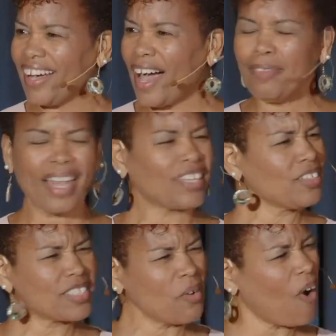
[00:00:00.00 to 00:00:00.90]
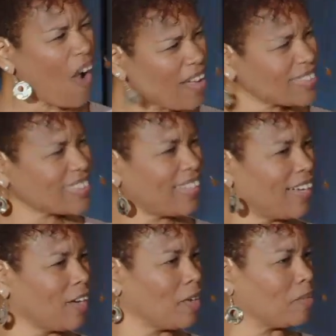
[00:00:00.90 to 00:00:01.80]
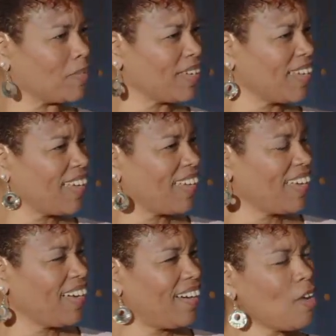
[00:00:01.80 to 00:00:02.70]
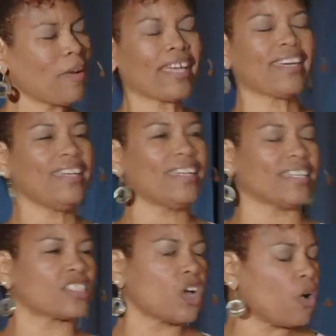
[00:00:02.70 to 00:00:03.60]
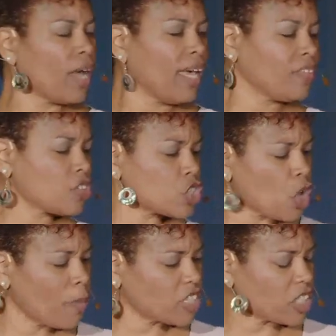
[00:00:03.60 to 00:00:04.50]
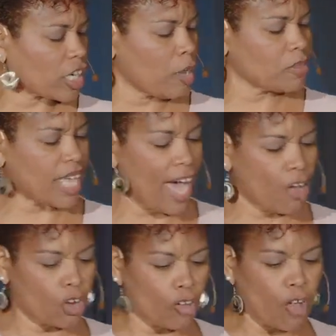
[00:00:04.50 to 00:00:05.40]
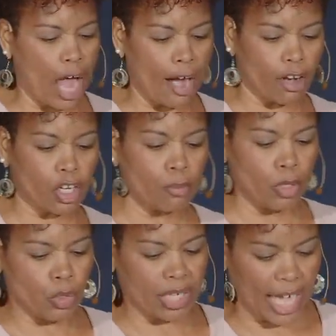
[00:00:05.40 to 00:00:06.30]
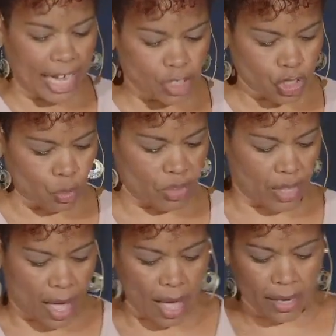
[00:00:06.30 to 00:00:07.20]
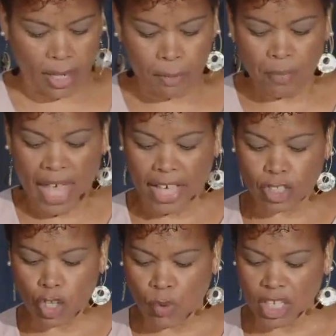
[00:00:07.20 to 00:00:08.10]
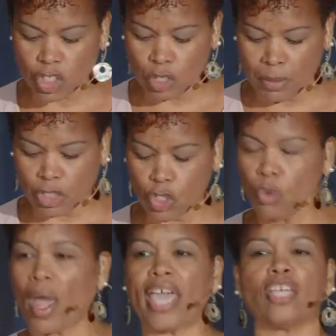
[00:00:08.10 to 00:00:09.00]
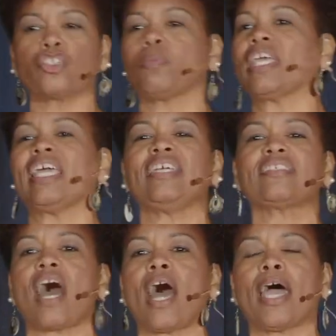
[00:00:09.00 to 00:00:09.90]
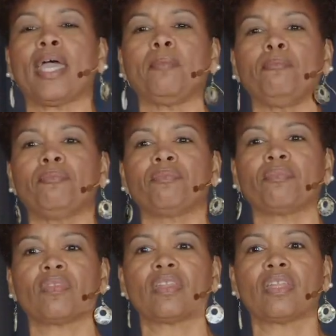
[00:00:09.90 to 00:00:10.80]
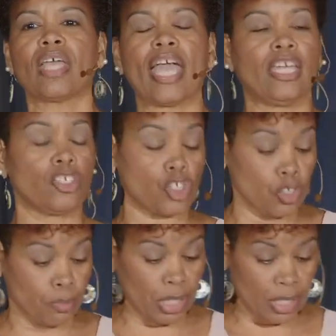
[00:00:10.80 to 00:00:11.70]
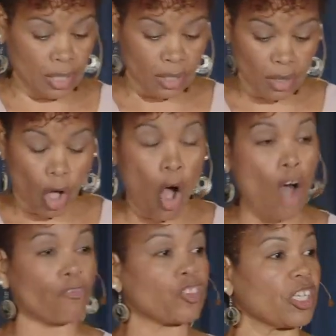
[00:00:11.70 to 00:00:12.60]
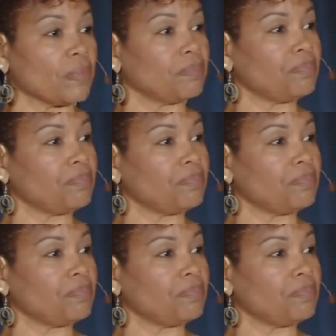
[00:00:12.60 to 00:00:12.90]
be like, you're so awesome. Oh, my goodness. So there's so much that comes out of our communication with God. And so it should be two-way. It should be anytime, and it should be often.